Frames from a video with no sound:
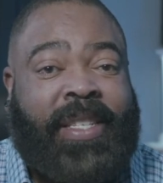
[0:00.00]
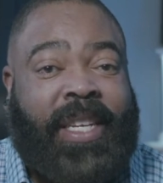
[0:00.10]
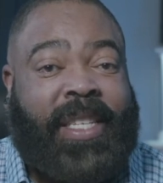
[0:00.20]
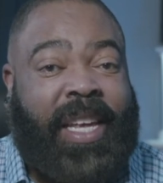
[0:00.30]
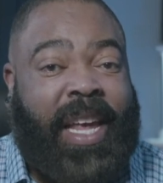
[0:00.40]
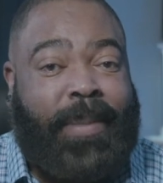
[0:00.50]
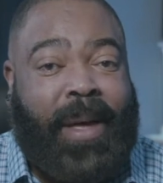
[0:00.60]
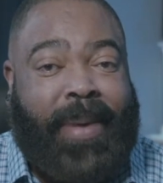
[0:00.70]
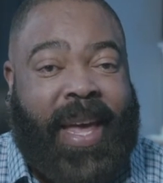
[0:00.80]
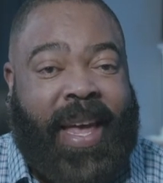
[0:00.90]
just
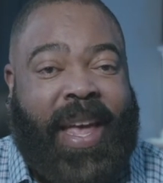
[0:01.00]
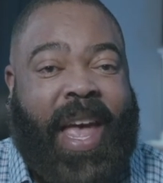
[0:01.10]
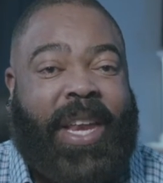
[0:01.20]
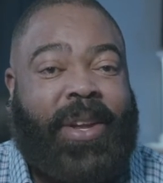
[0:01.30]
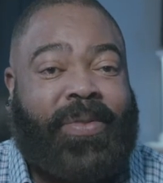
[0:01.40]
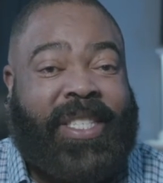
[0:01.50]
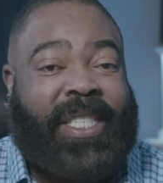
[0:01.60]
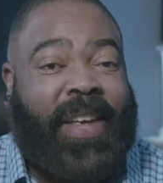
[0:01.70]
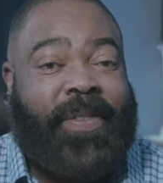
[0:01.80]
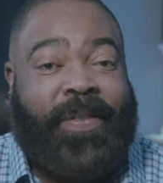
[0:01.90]
email me and you'll
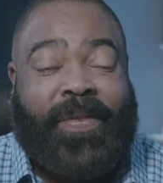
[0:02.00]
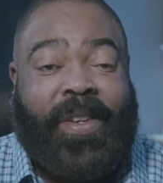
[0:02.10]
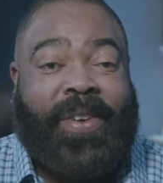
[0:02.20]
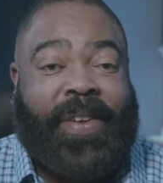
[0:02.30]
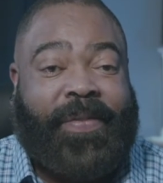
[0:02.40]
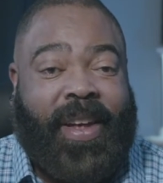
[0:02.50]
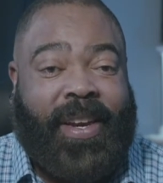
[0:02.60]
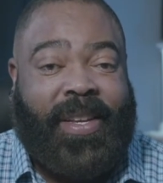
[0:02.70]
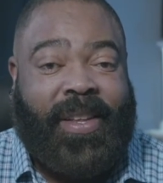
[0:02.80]
receive a full refund.